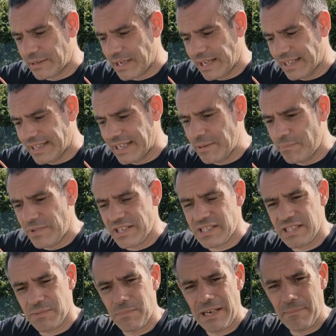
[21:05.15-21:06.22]
I'll keep this
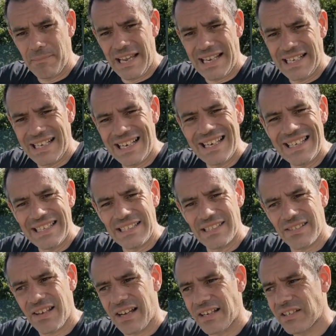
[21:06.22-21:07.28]
as my main clean
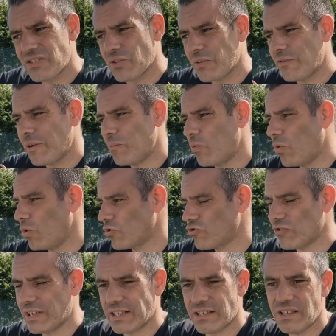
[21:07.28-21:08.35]
tank, so if I'm
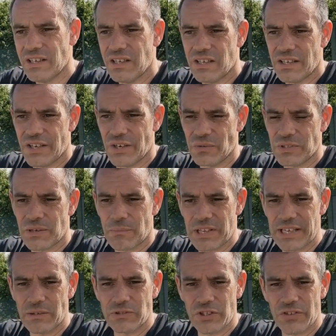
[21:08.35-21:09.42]
watering, you know, something
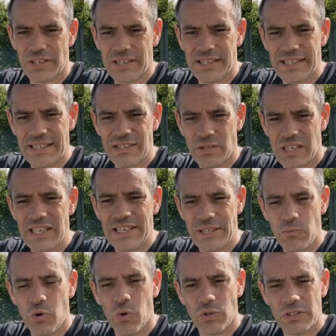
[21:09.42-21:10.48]
out there that needs clean
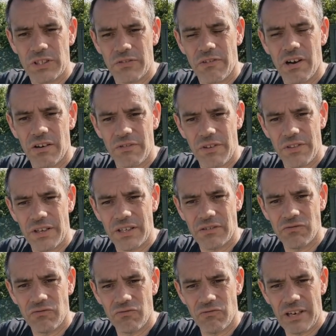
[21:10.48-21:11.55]
water rather than
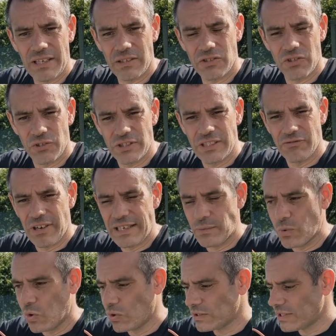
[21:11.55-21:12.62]
dirty
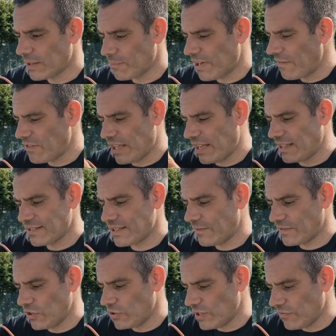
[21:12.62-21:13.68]
rainwater, but everything else can have
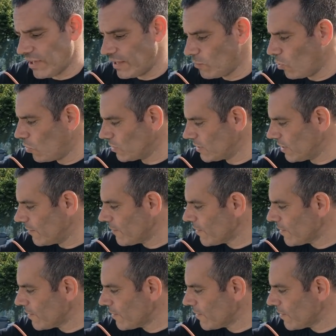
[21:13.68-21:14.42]
dirty rainwater.